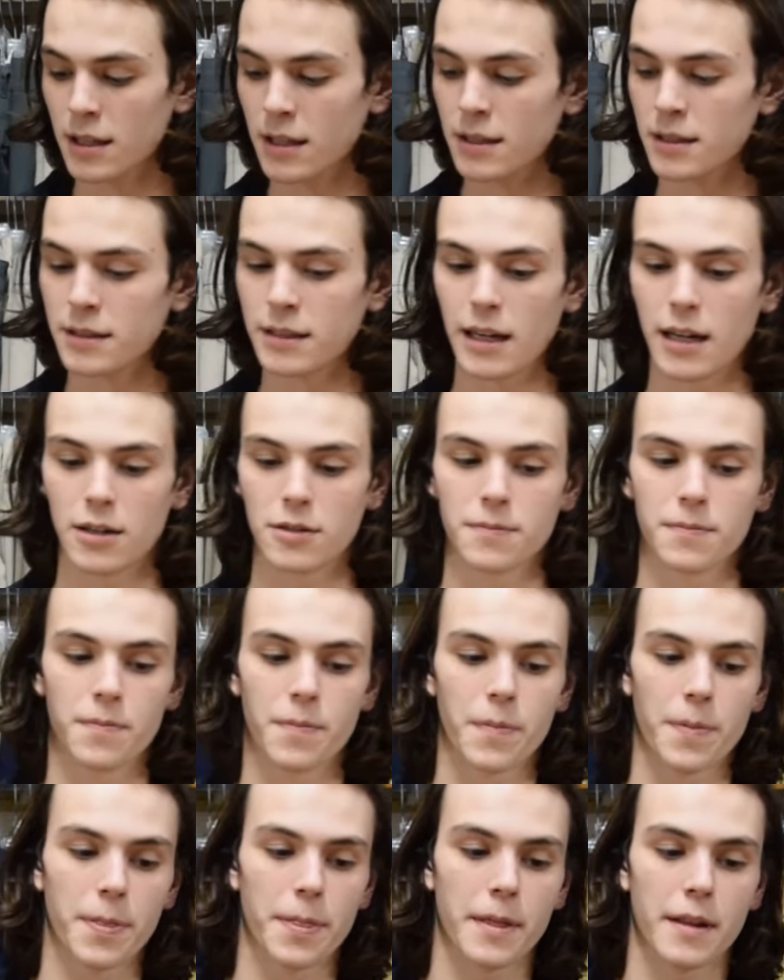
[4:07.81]
Now,
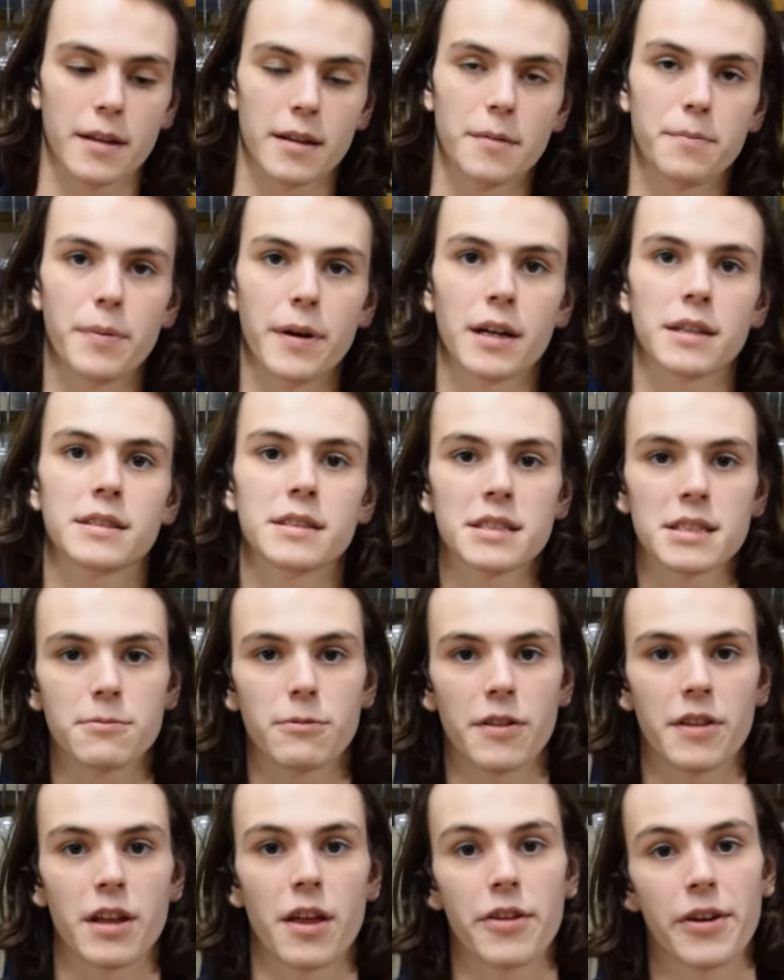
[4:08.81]
compared to some
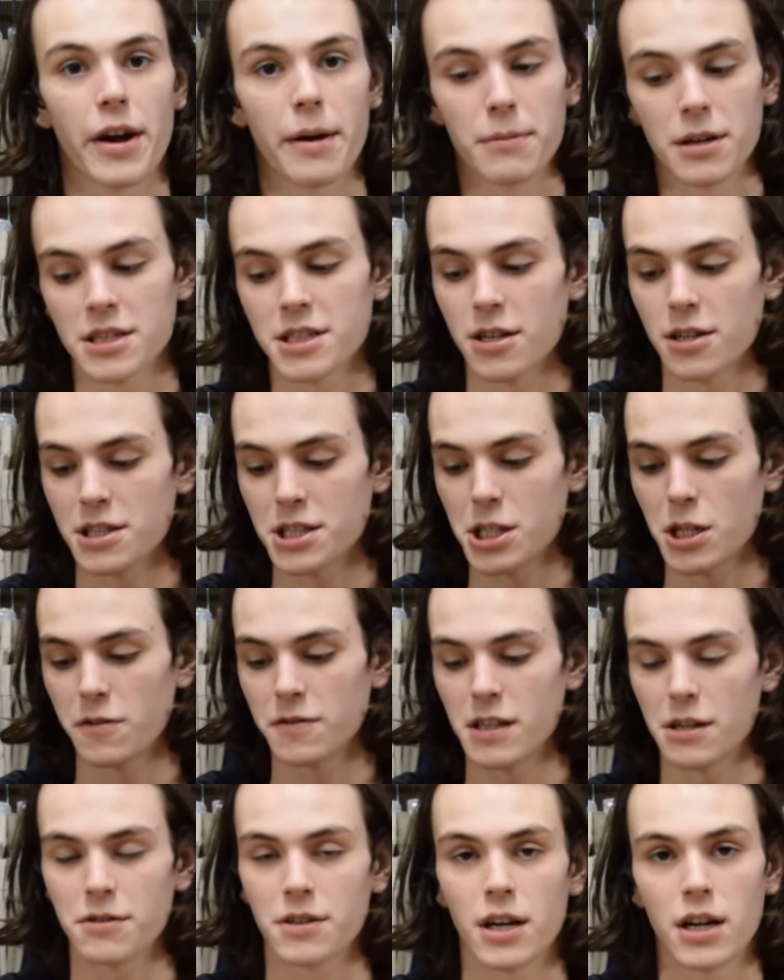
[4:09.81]
of the other MSR
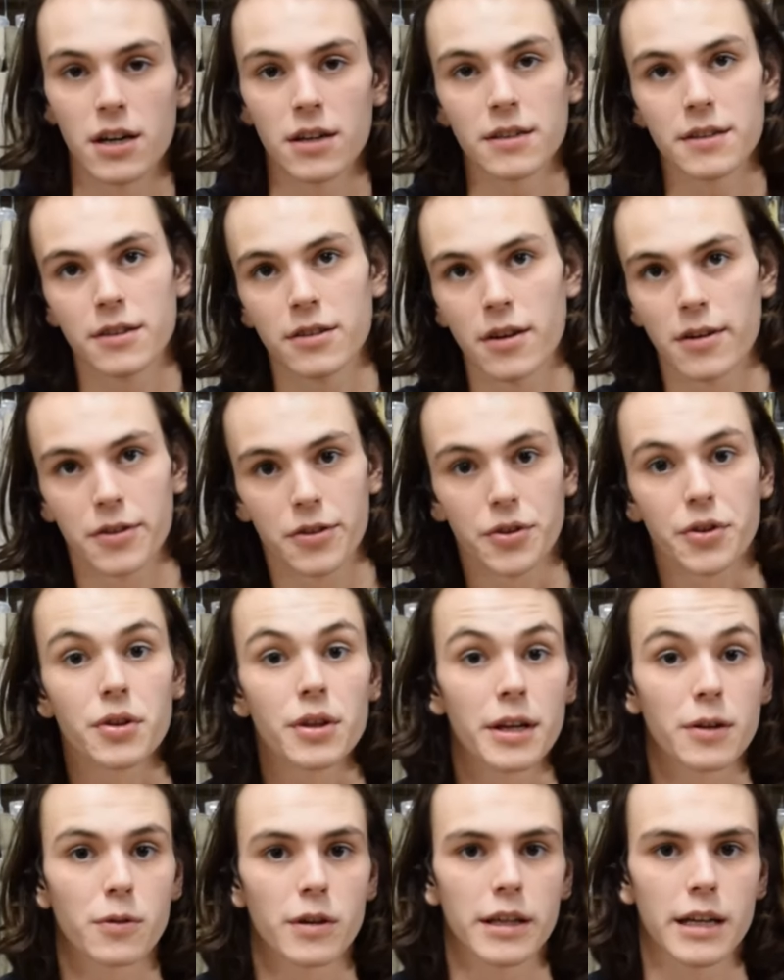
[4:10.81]
stoves out there, the other
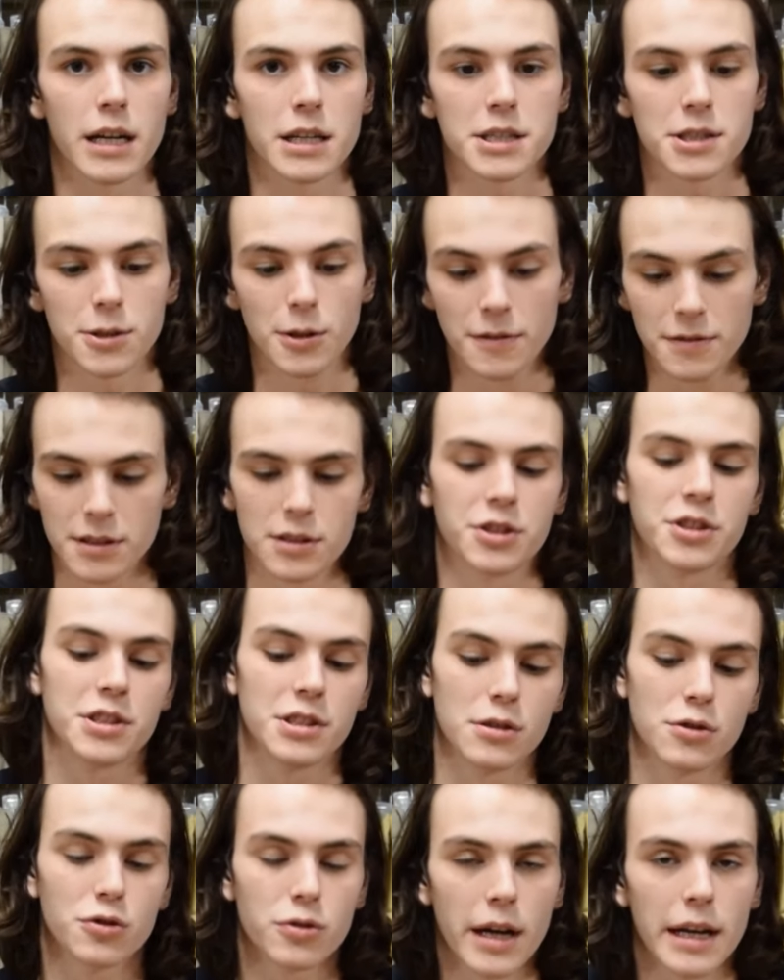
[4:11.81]
liquid gas stoves such as
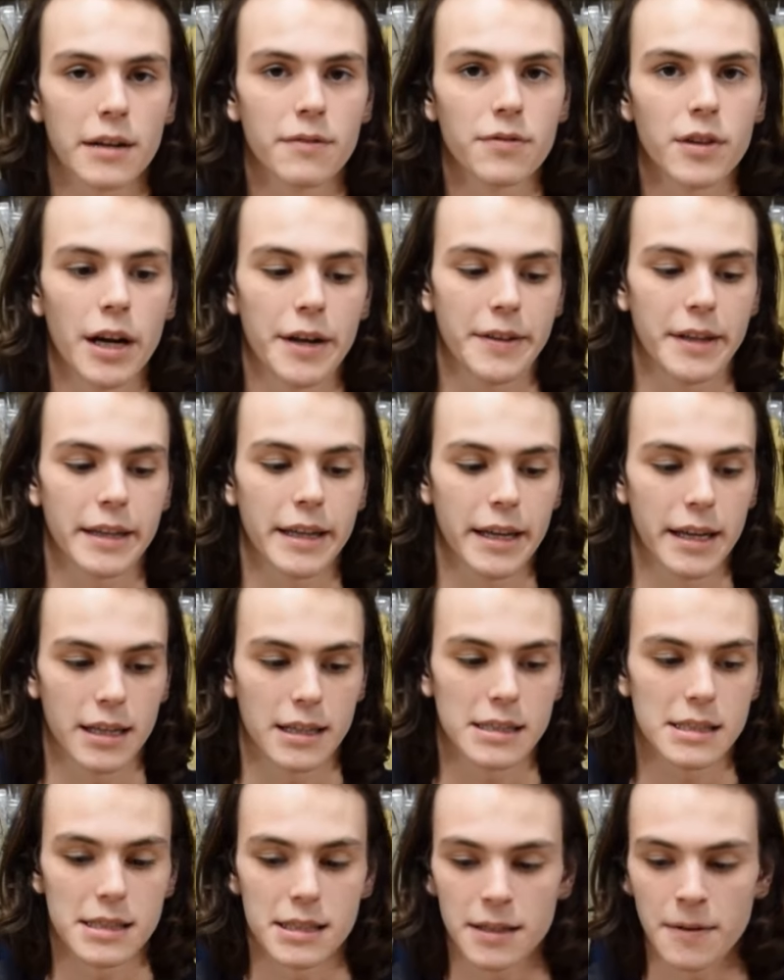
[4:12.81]
the Dragonfly and the
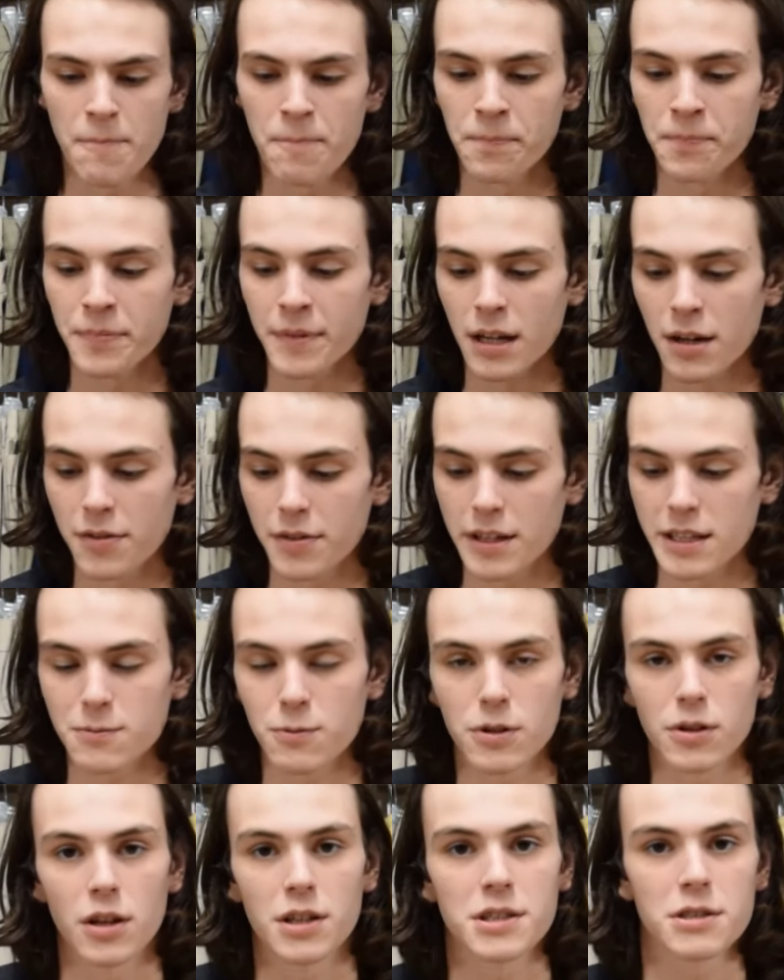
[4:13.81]
KXT, this
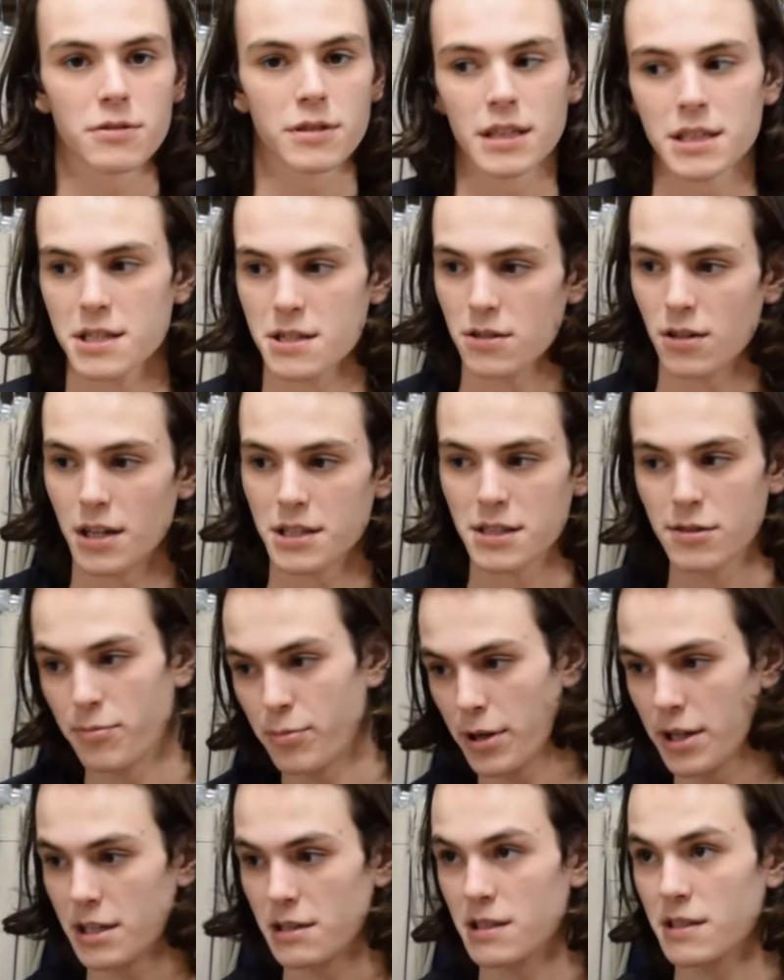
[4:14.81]
one also gets lots of
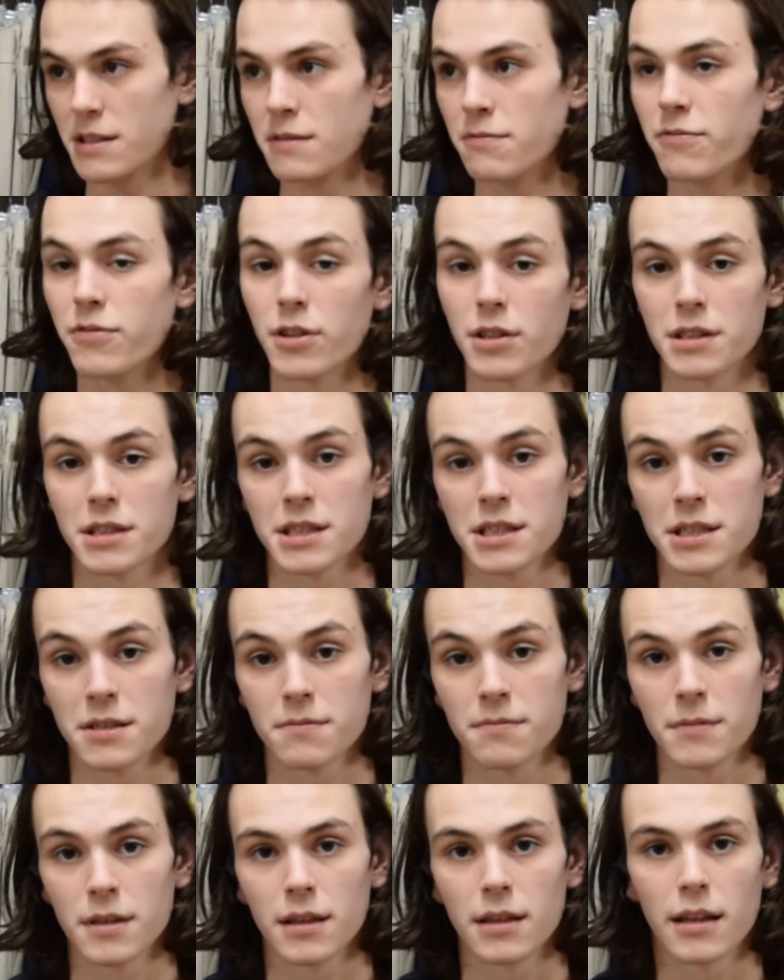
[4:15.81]
praise for its
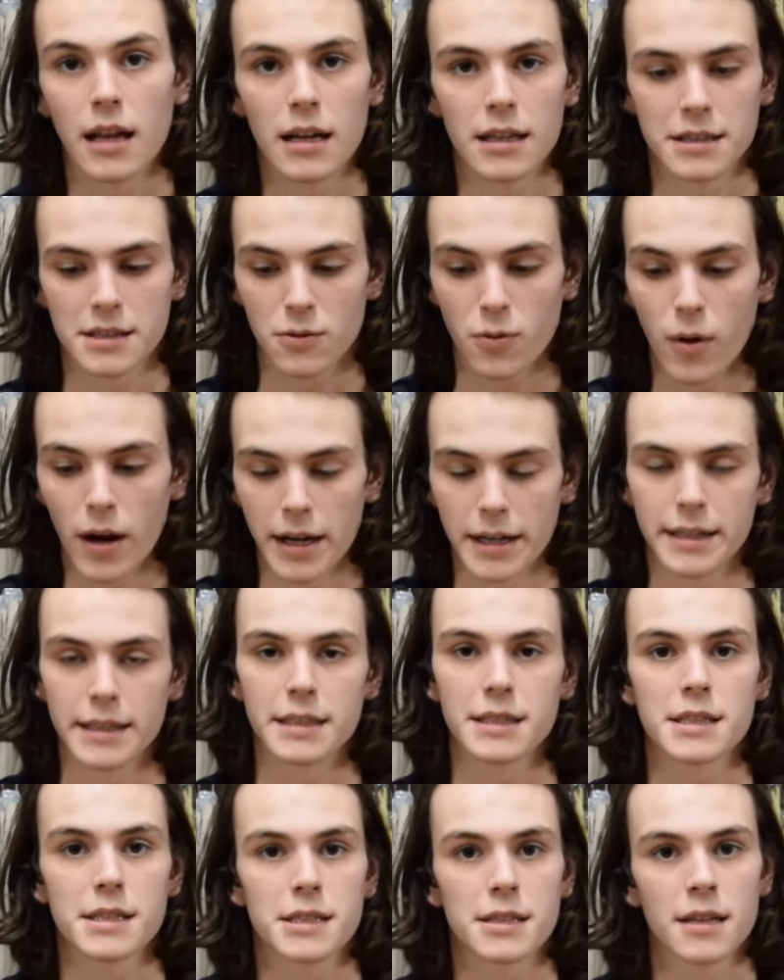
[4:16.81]

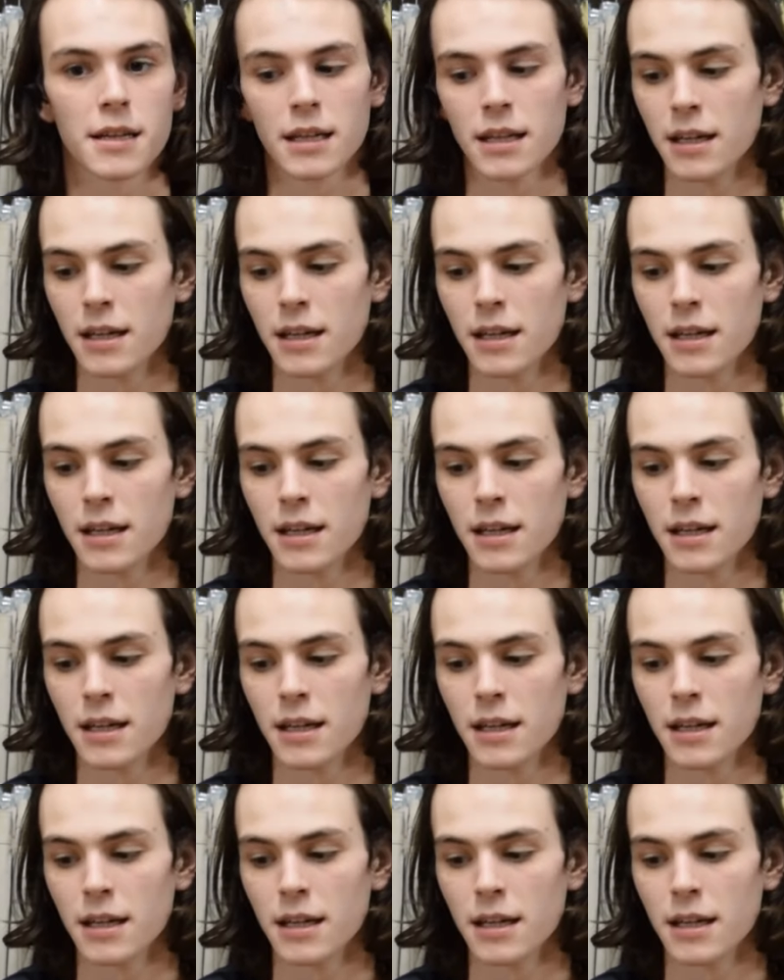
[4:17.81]
quietness.